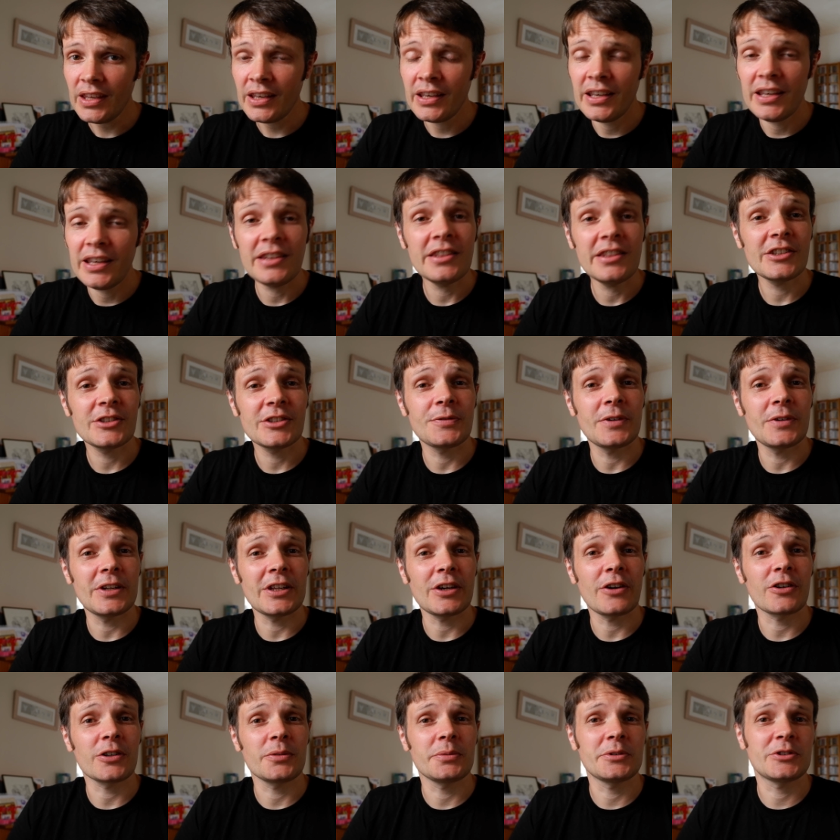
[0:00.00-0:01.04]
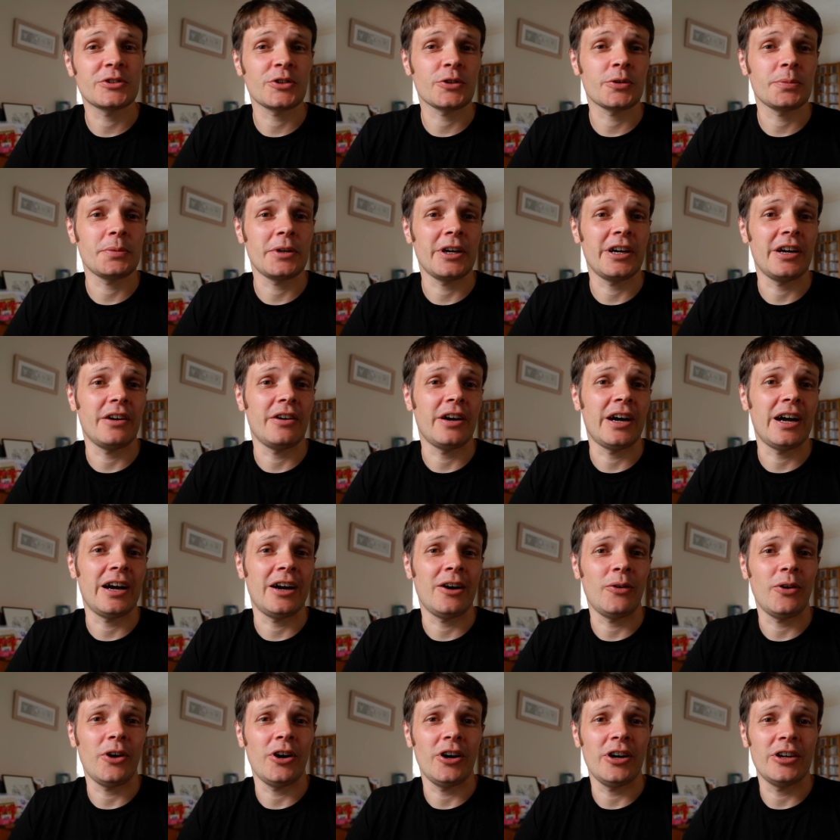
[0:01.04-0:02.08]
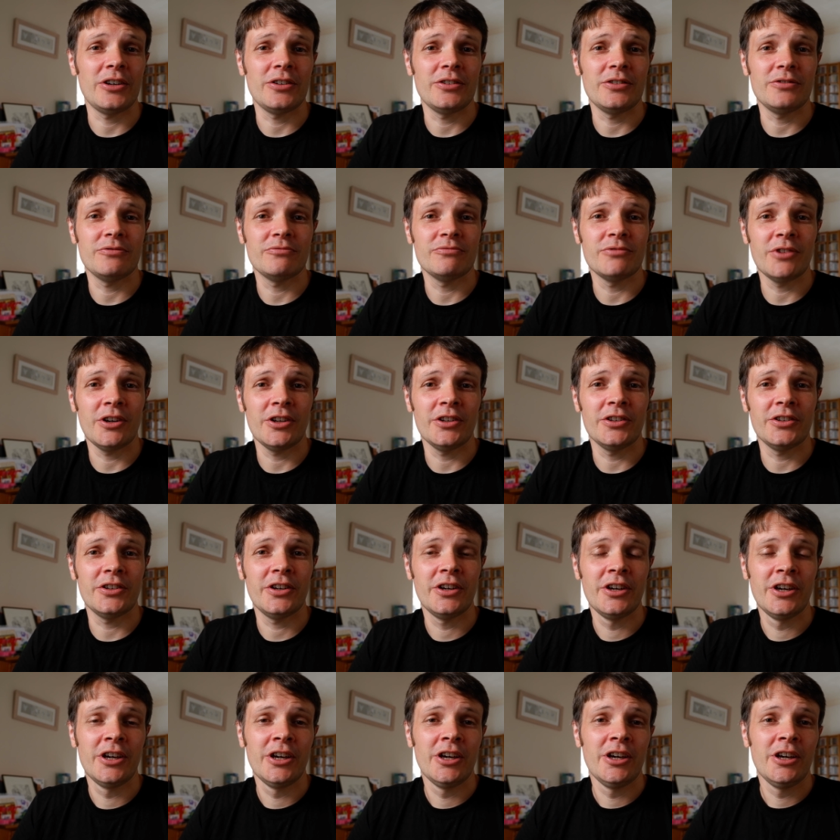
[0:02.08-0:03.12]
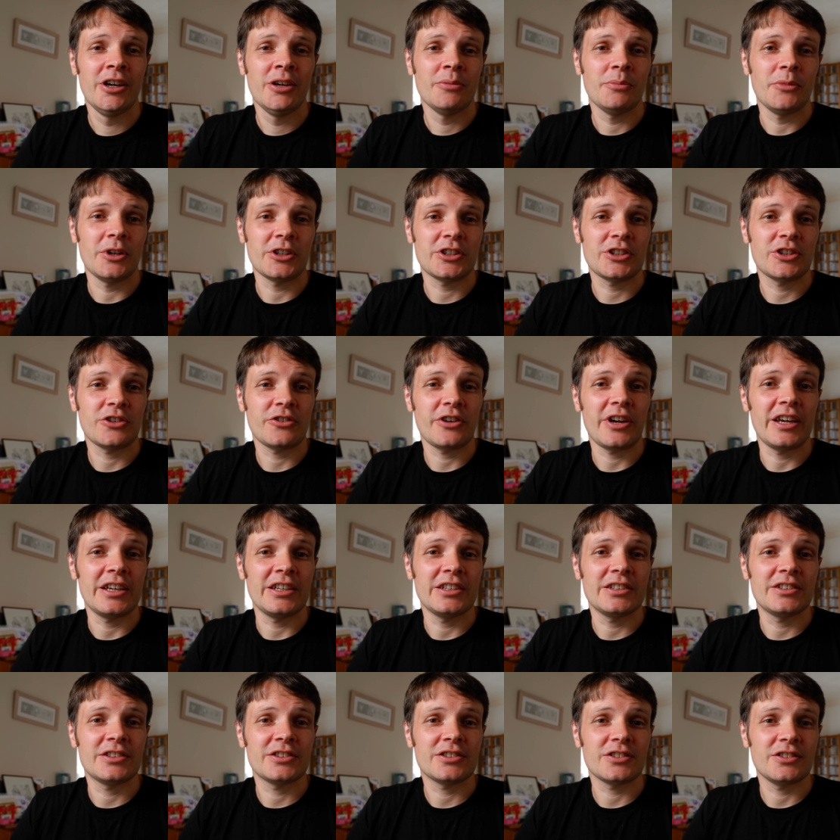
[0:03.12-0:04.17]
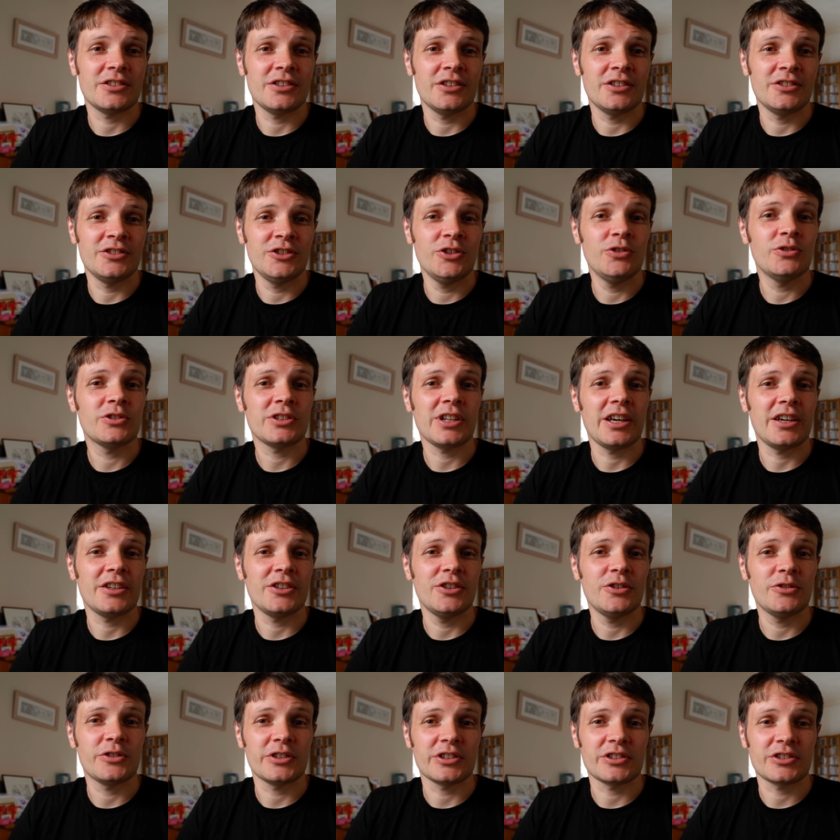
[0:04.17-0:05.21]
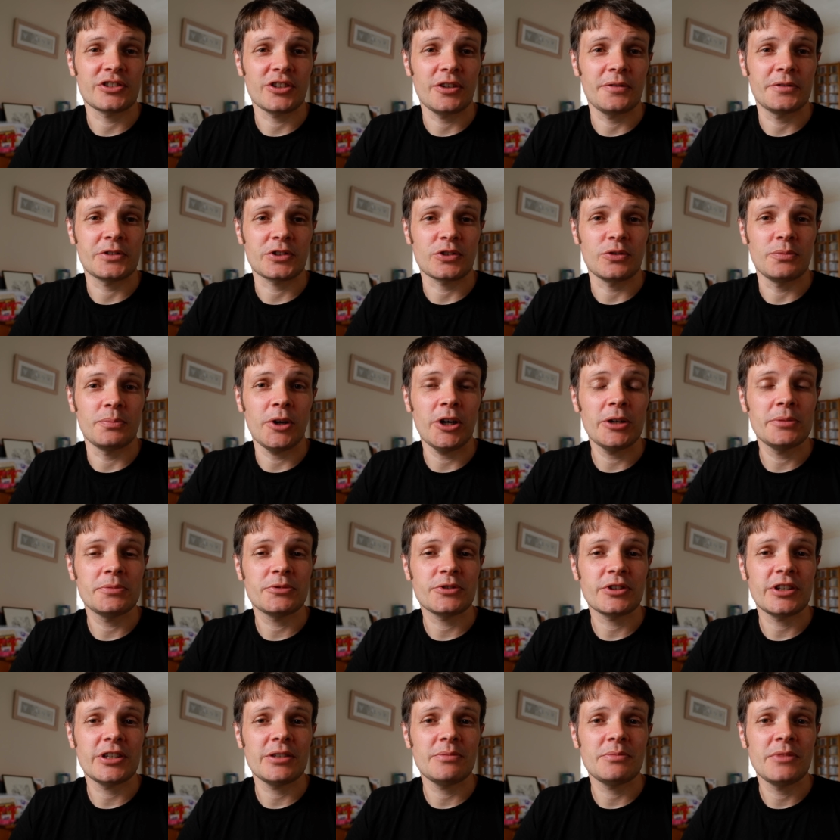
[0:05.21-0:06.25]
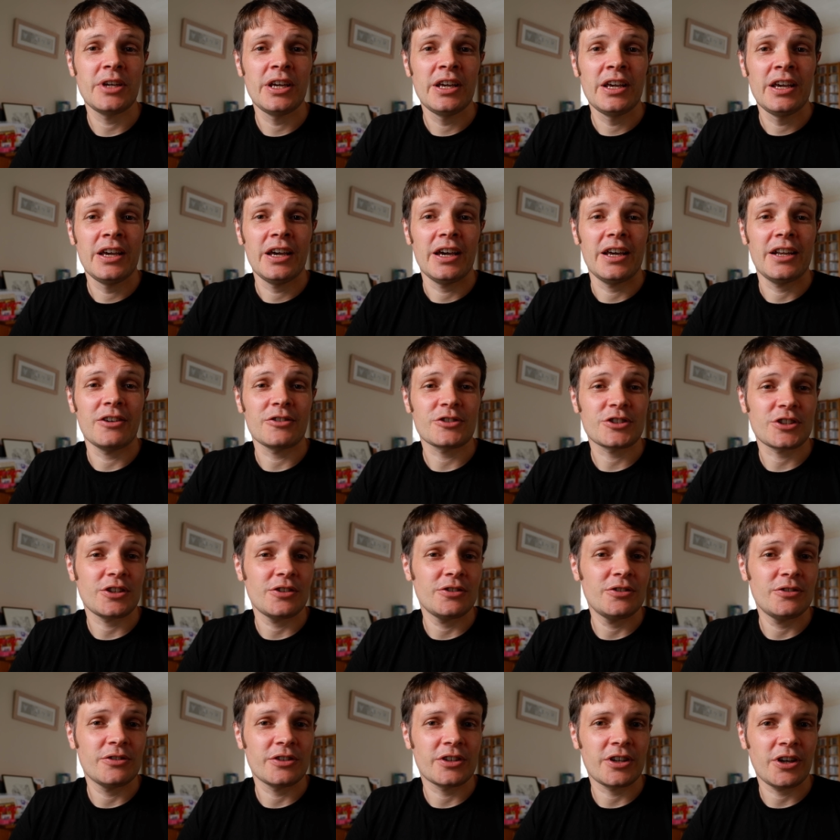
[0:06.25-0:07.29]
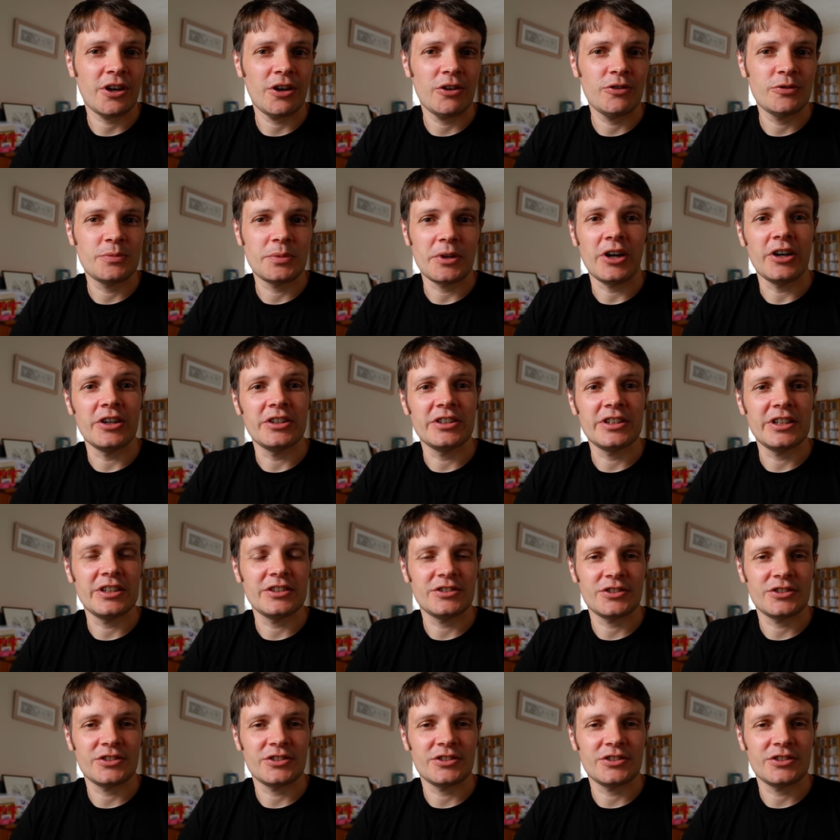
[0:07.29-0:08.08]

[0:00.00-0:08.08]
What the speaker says: In this video, I'm going to be talking about how I run my curated newsletter using a service called Pipedream, and I'll show you the code behind it